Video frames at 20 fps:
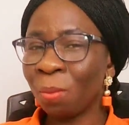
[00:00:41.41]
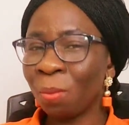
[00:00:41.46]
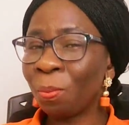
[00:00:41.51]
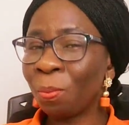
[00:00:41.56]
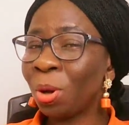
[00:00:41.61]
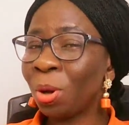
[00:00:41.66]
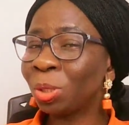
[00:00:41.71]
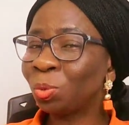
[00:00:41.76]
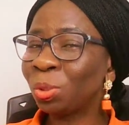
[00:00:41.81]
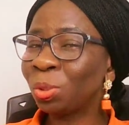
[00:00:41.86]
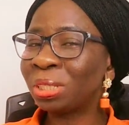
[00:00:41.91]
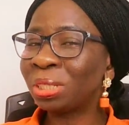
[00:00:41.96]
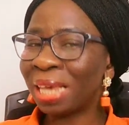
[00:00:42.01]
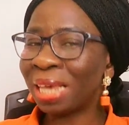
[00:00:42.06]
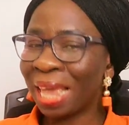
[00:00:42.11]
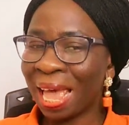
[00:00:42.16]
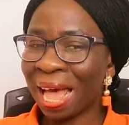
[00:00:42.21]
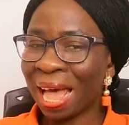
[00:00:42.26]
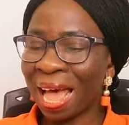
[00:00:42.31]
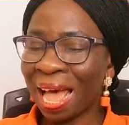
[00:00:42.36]
But with
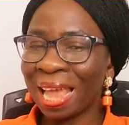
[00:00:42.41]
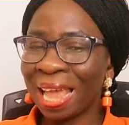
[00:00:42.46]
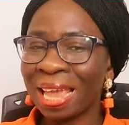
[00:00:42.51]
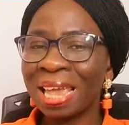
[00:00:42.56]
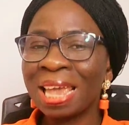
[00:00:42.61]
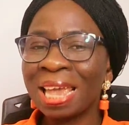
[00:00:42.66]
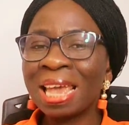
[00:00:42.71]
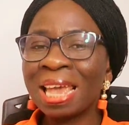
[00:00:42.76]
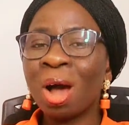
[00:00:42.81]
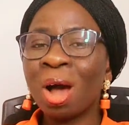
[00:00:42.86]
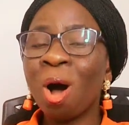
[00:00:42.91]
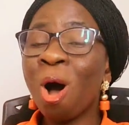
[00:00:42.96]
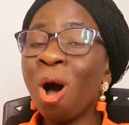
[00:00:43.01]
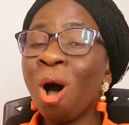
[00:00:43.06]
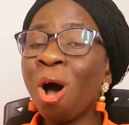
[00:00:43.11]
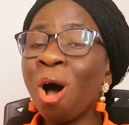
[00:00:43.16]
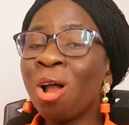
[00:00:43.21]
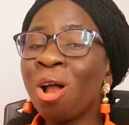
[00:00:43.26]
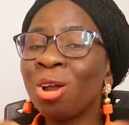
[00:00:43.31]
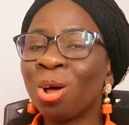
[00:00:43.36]
AI,
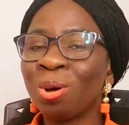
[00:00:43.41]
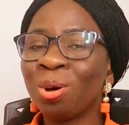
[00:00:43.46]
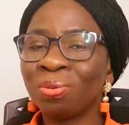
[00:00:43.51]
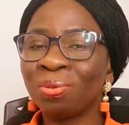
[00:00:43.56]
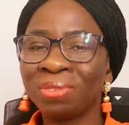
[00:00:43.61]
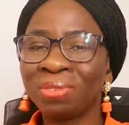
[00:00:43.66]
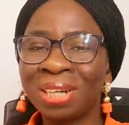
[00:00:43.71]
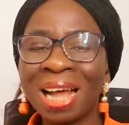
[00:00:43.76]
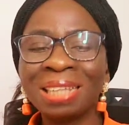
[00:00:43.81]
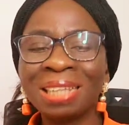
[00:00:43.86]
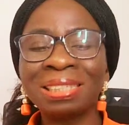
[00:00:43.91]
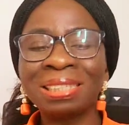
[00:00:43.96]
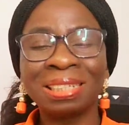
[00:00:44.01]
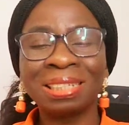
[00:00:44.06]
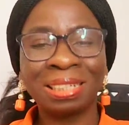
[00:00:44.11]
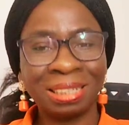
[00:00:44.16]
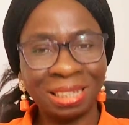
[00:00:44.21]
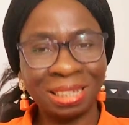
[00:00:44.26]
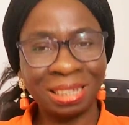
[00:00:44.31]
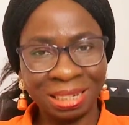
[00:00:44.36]
all of that
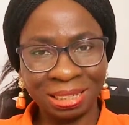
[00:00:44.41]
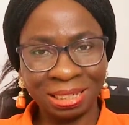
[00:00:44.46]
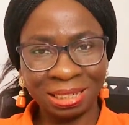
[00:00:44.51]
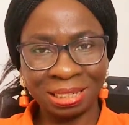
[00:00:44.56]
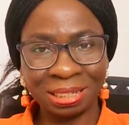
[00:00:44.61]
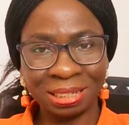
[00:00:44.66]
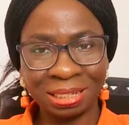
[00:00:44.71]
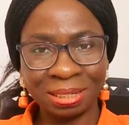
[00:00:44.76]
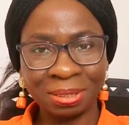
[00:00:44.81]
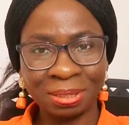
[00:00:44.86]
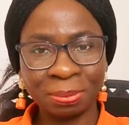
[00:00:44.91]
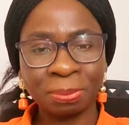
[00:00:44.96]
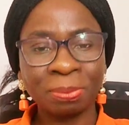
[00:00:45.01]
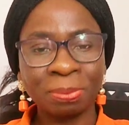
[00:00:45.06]
changes.